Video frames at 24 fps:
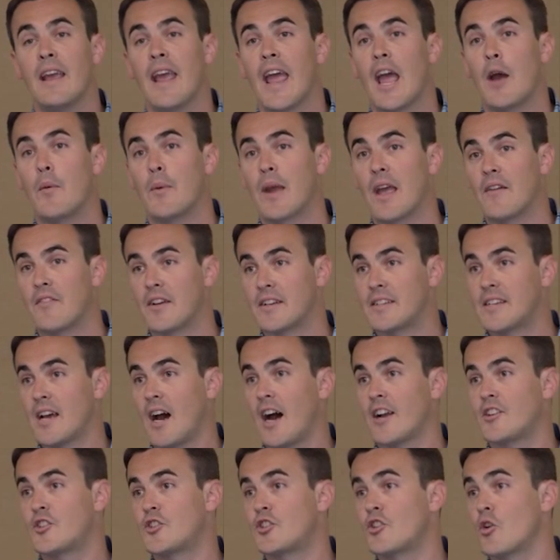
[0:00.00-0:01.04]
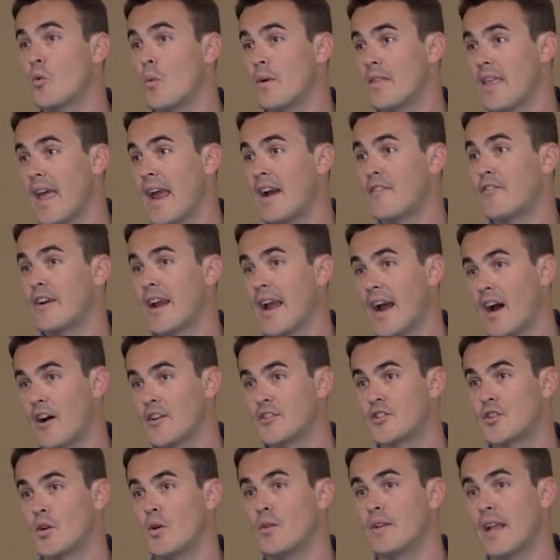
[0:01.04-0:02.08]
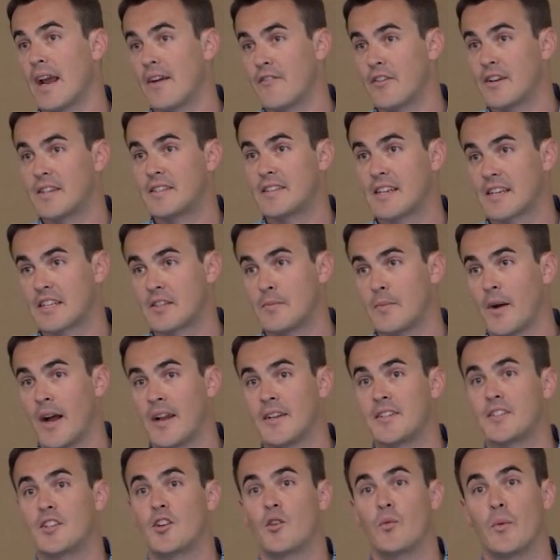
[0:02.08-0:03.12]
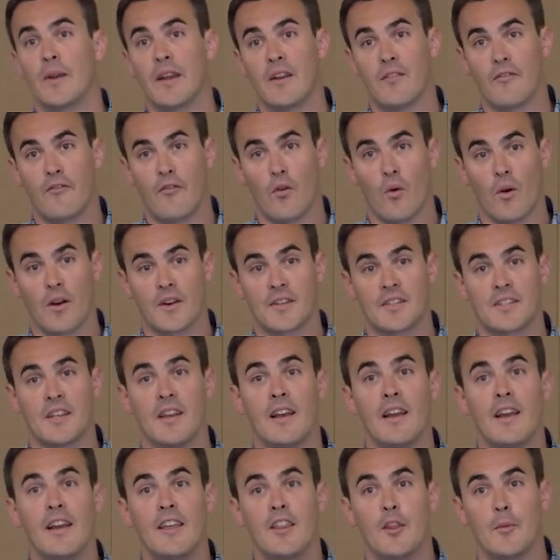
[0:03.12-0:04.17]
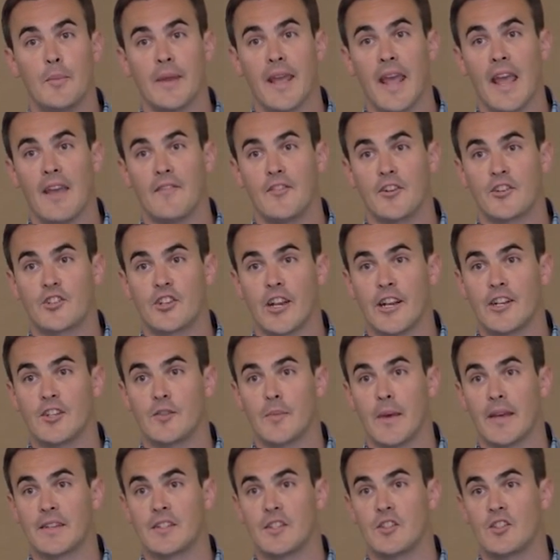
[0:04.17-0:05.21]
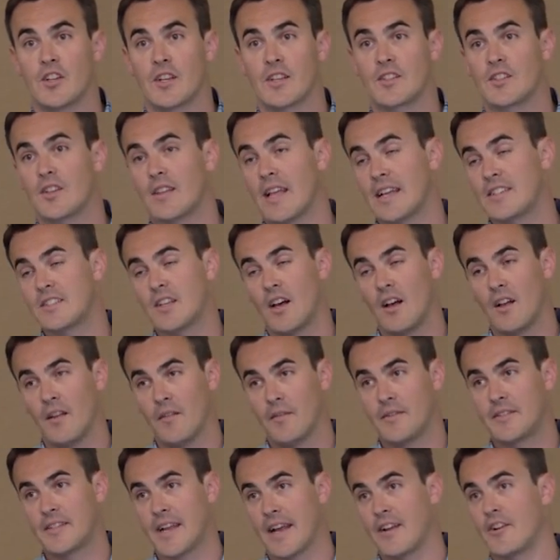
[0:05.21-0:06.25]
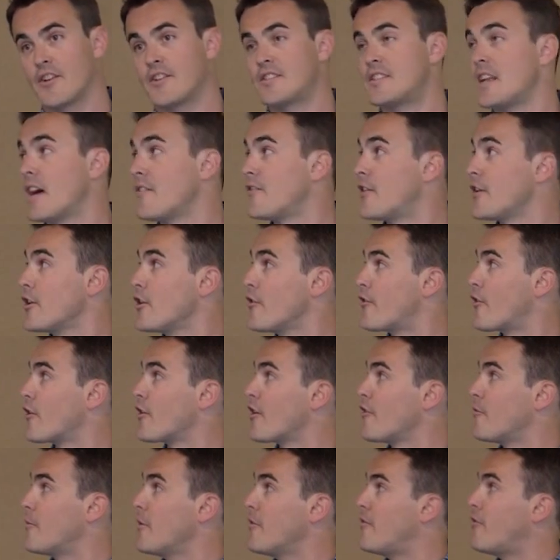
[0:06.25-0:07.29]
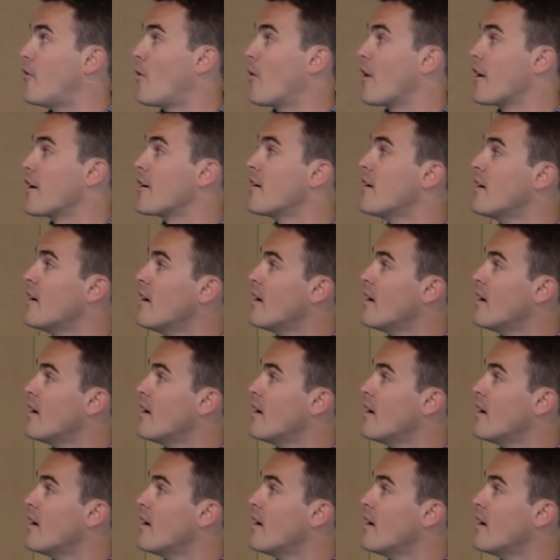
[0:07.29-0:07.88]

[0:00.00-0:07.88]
And we have a touch with every household every six months to reinforce the behavior change messaging. So that's all standard stuff that you've heard of before.